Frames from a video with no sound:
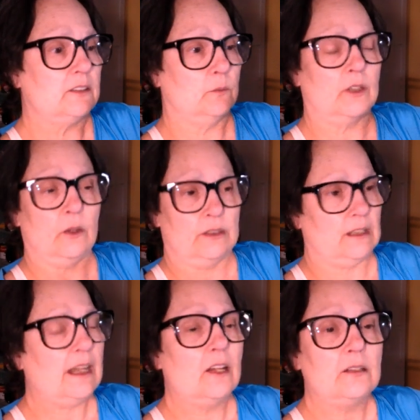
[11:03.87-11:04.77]
We're going to
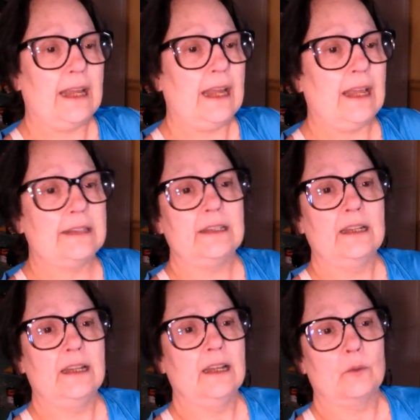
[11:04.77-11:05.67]
Legoland.
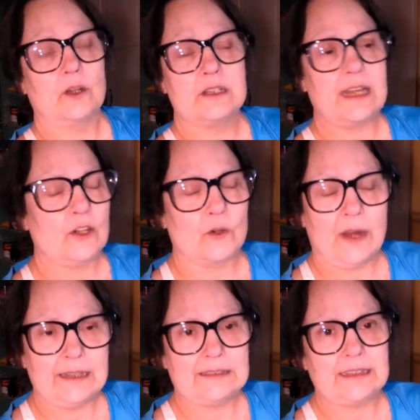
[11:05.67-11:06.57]
We're going to take your
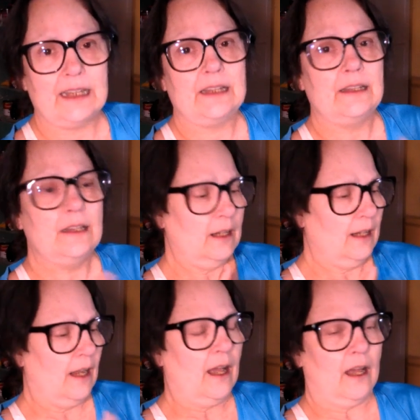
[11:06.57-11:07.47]
grandson.
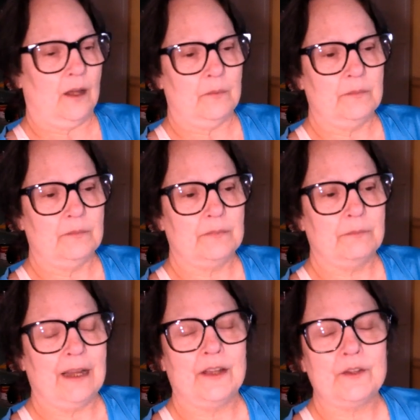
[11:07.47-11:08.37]

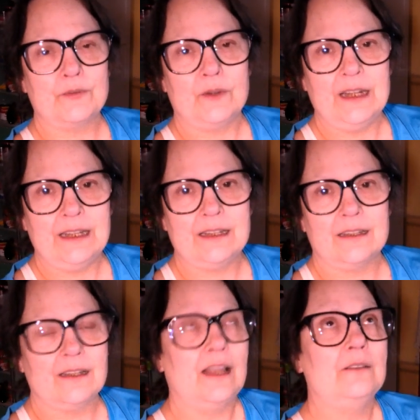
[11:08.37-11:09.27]
My other friend
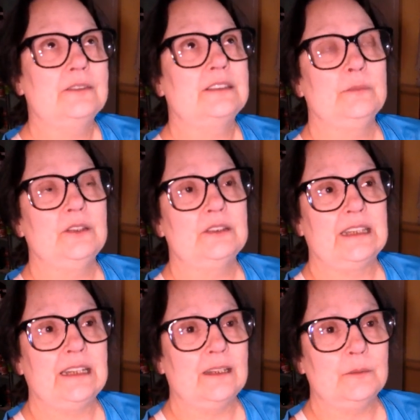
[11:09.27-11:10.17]
loves the
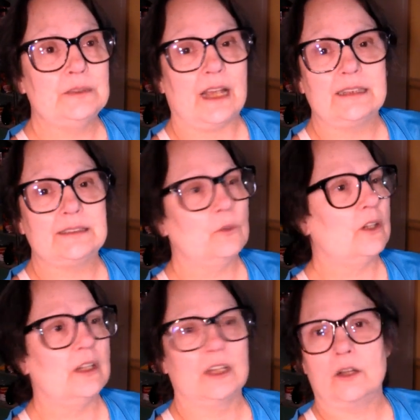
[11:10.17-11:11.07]
museums. I said, we're
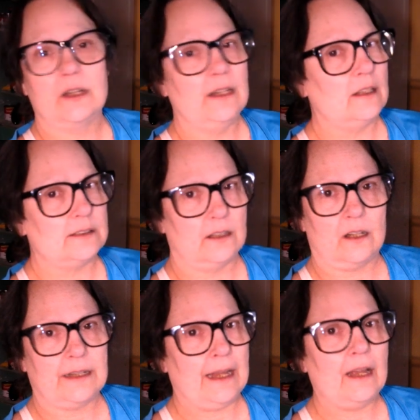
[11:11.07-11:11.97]
going to go to Nelson
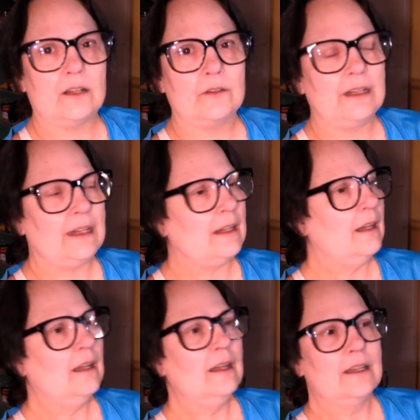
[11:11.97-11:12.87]
Art Gallery.
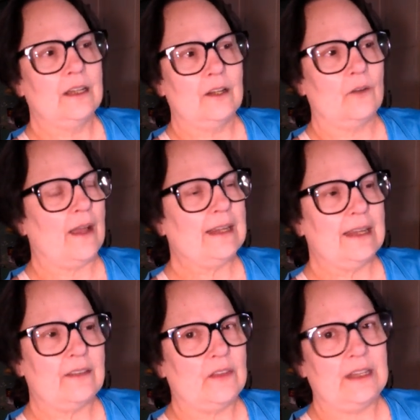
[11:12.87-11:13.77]
You know, if I
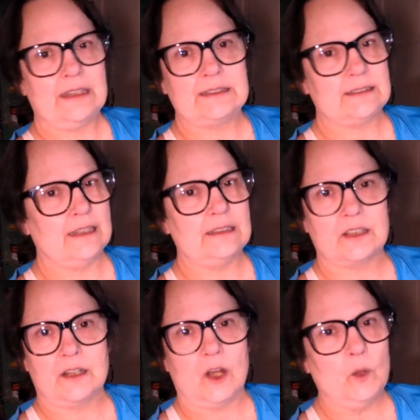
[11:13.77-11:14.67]
get this, it's
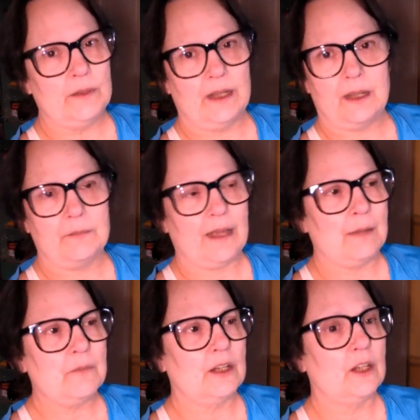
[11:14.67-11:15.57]
going to open up. I'm
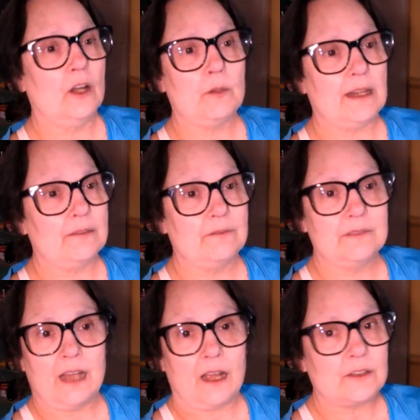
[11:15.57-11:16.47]
going to go to my
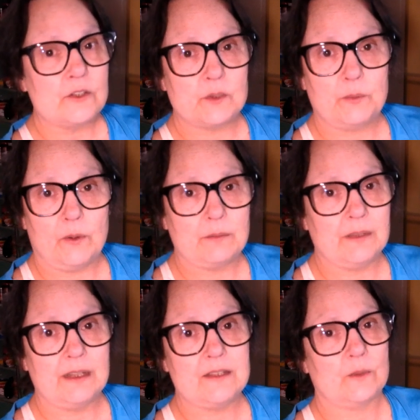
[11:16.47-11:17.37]
doctor's
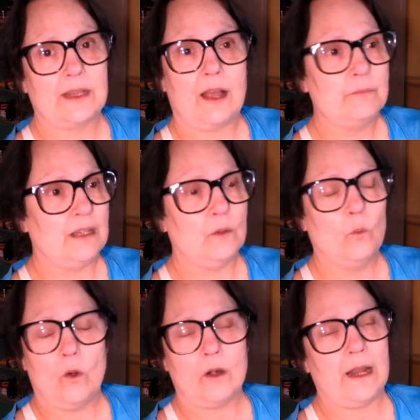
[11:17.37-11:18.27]
appointments without being
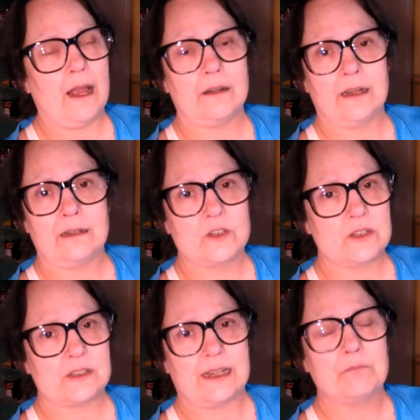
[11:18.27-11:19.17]
worn out and just
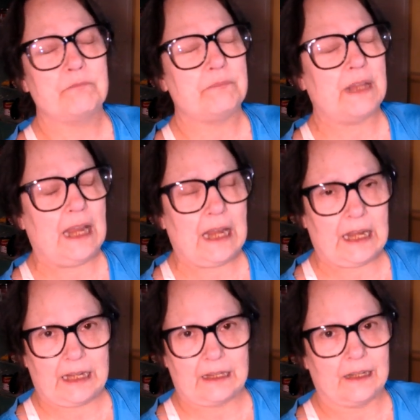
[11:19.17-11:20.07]
in
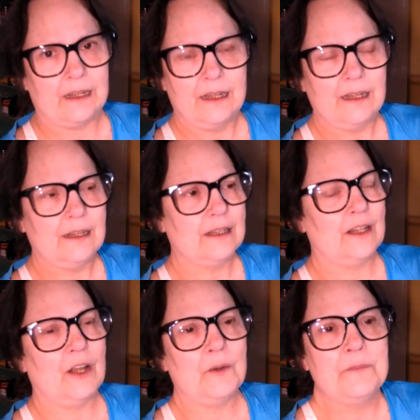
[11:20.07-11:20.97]
pain, you know.